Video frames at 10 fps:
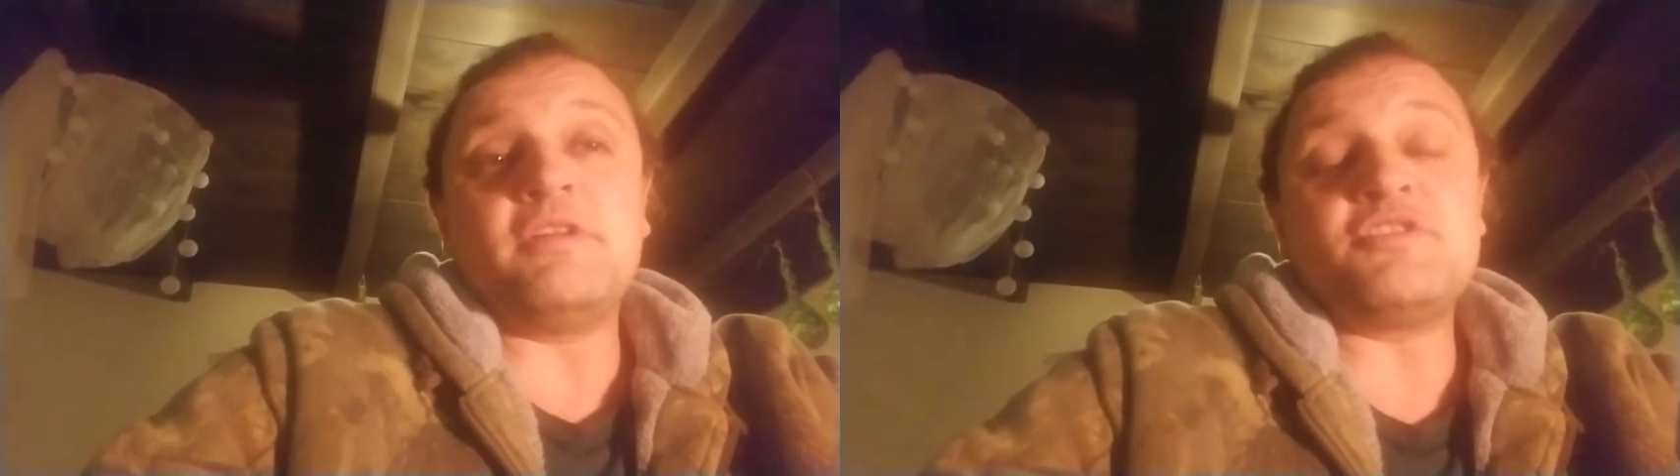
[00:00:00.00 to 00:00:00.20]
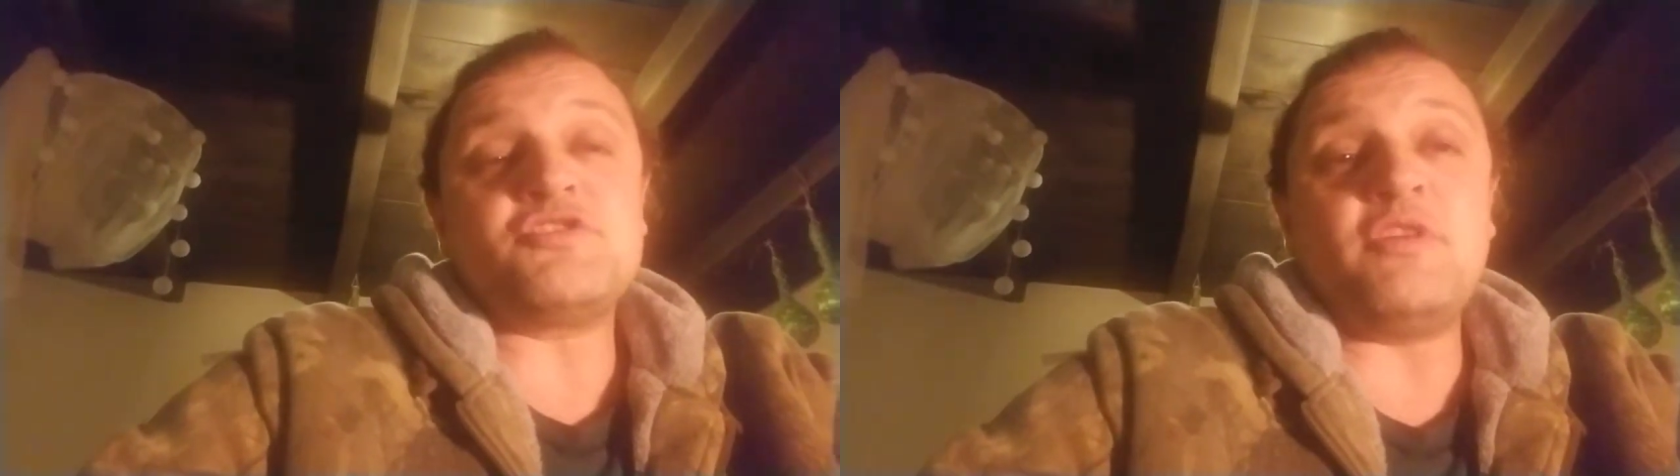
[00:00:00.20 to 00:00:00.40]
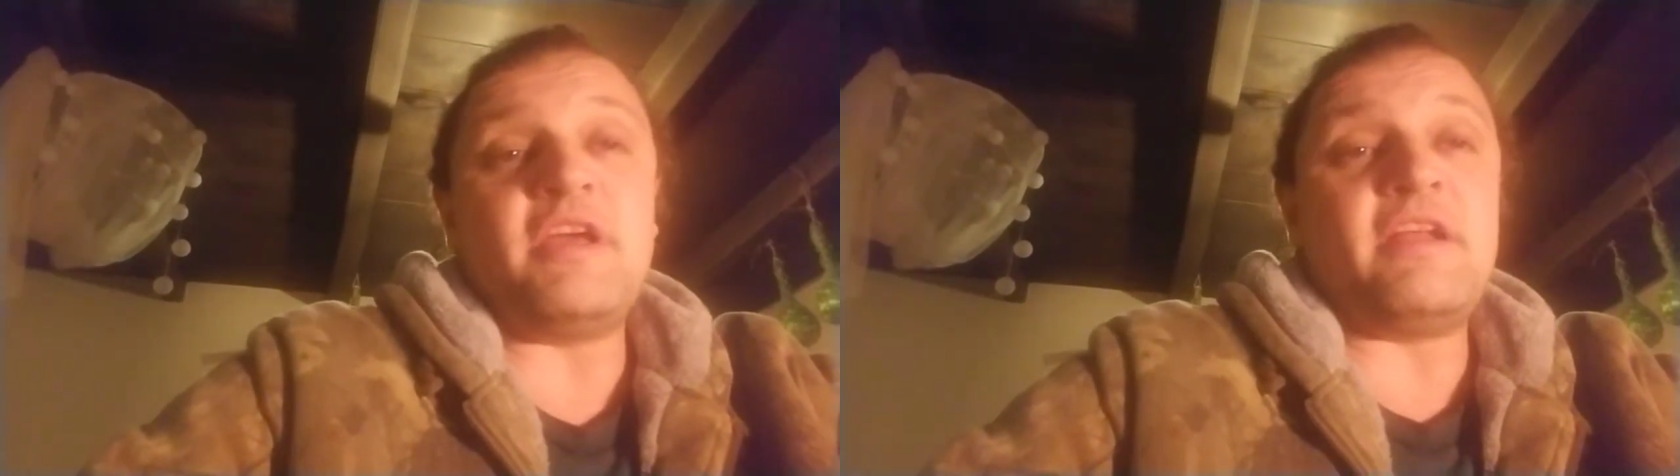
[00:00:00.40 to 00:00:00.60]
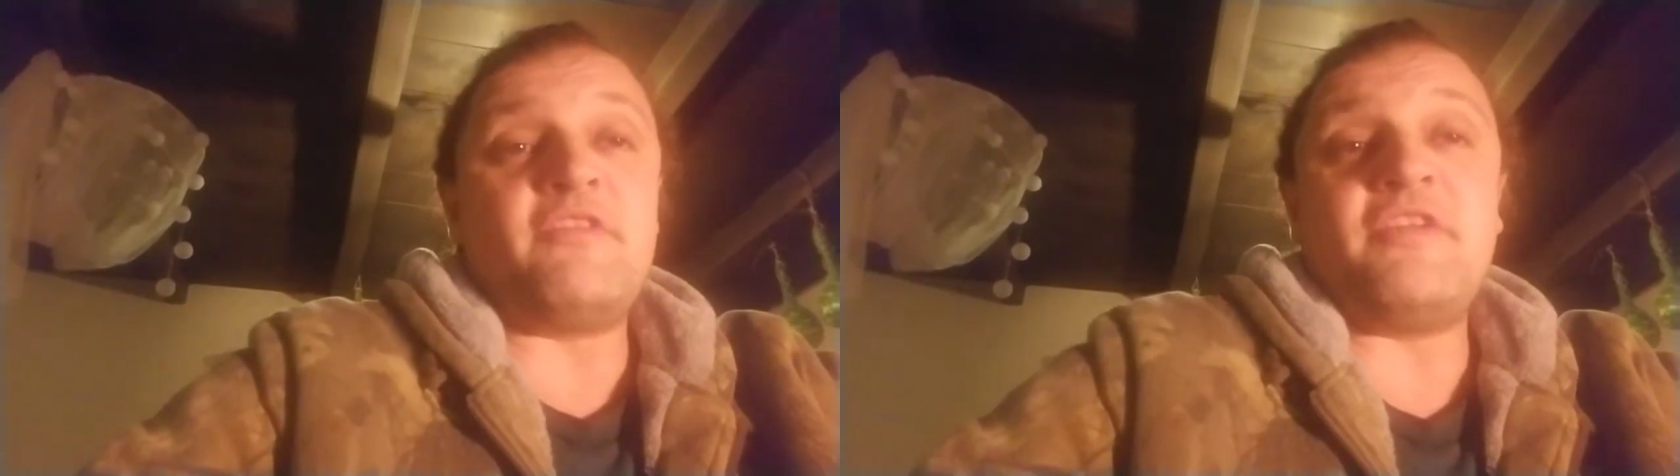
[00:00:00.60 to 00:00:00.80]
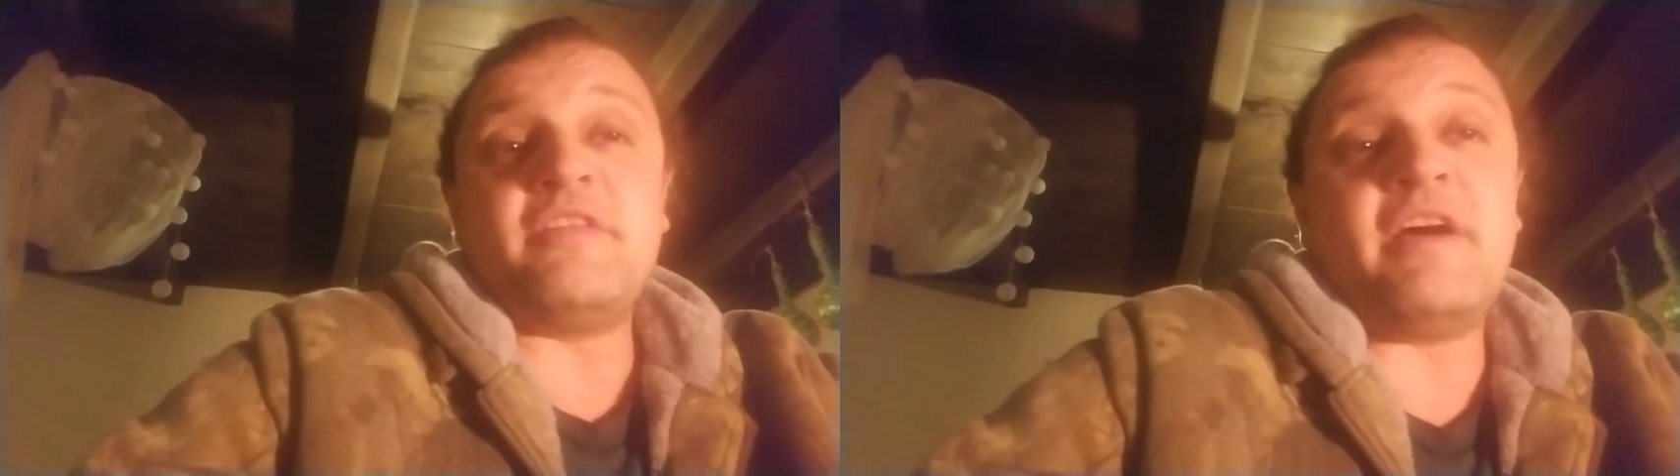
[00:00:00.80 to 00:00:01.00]
down the street and
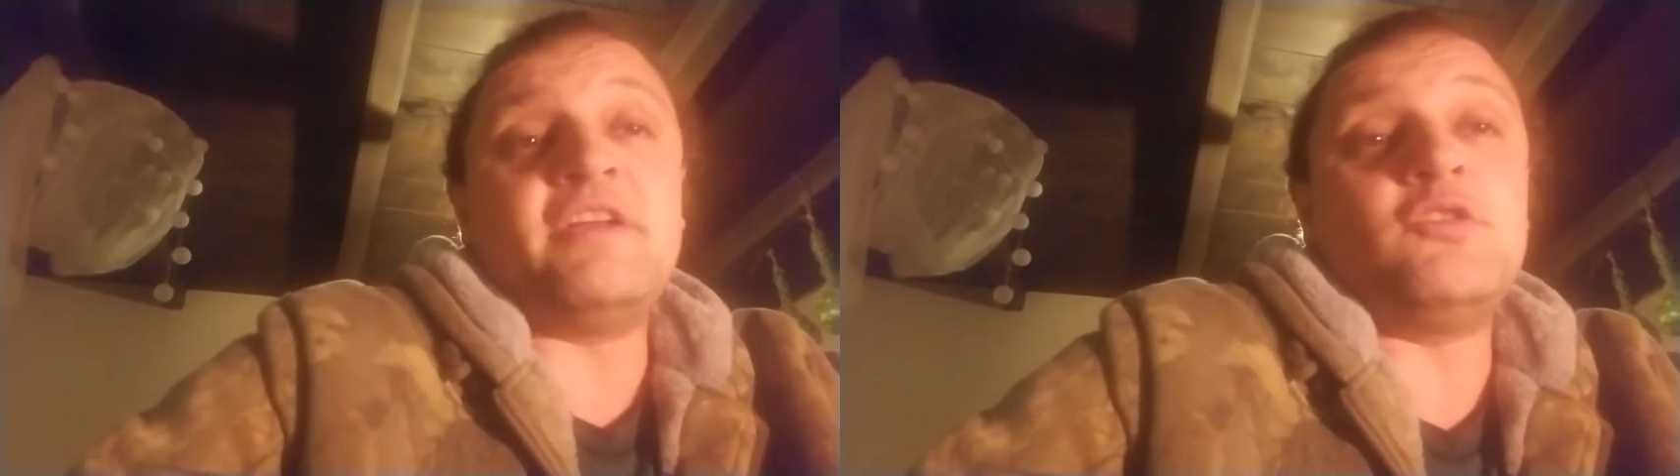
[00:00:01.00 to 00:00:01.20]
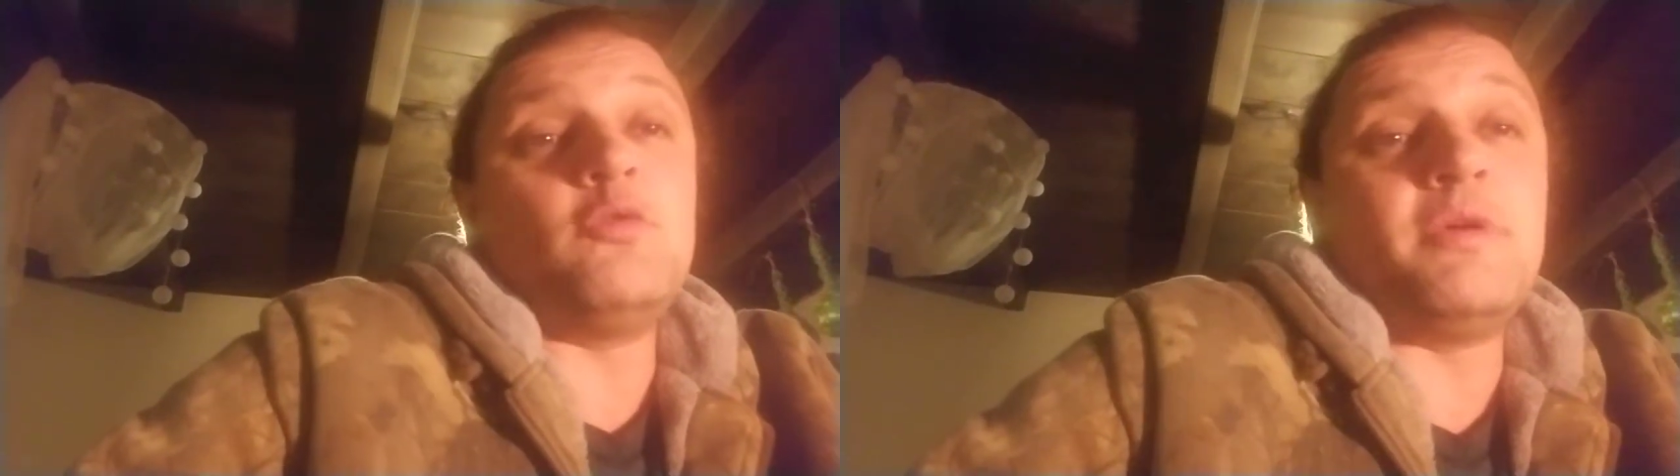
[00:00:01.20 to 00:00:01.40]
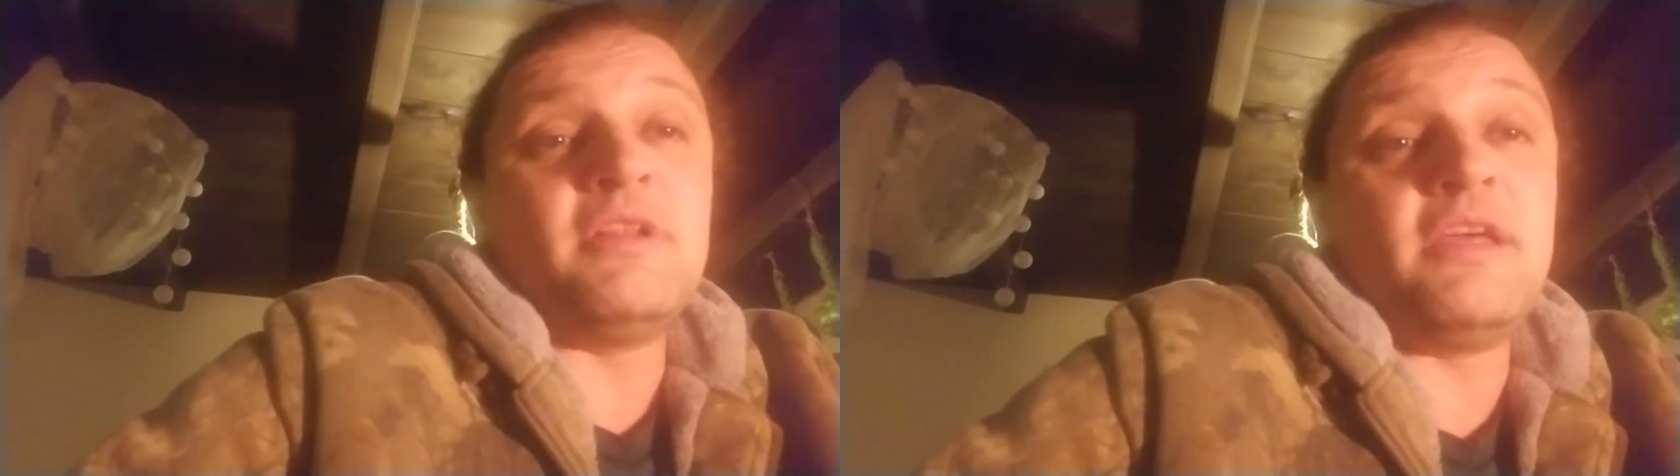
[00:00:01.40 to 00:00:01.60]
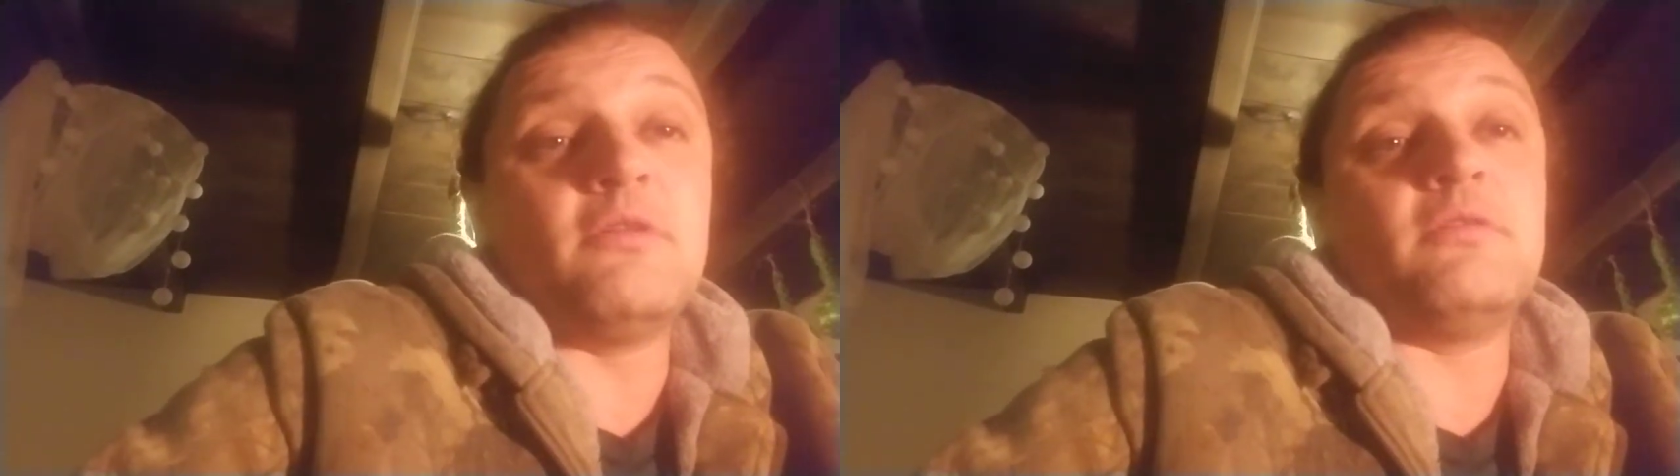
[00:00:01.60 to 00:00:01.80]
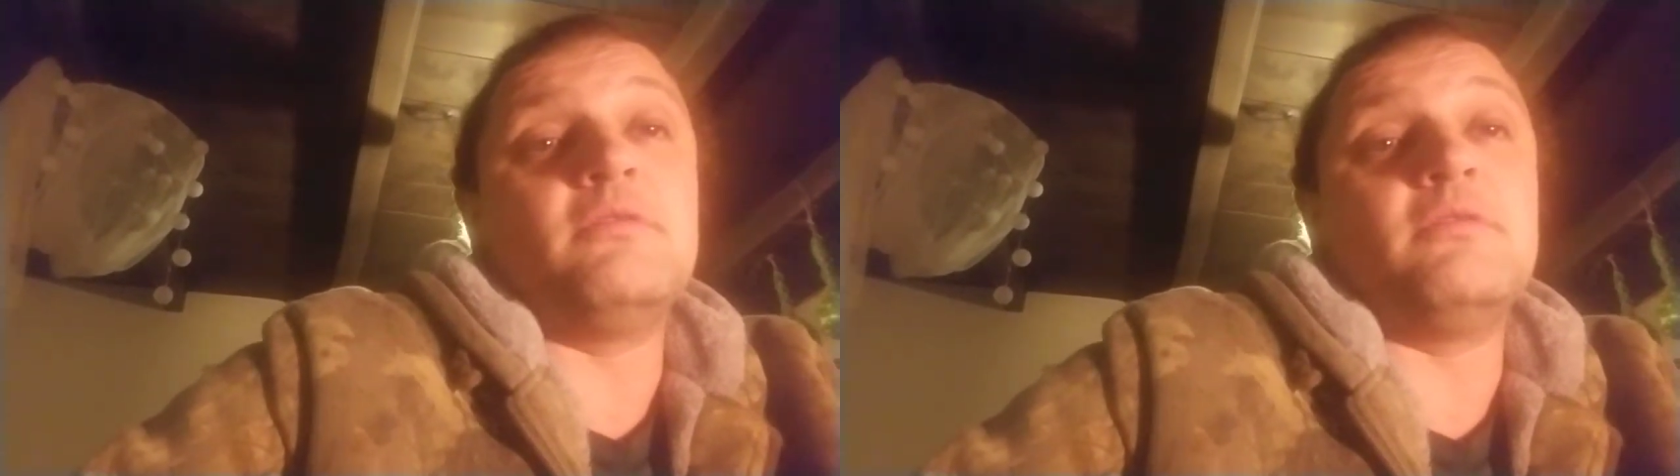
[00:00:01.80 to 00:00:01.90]
everything that I do would be illegal.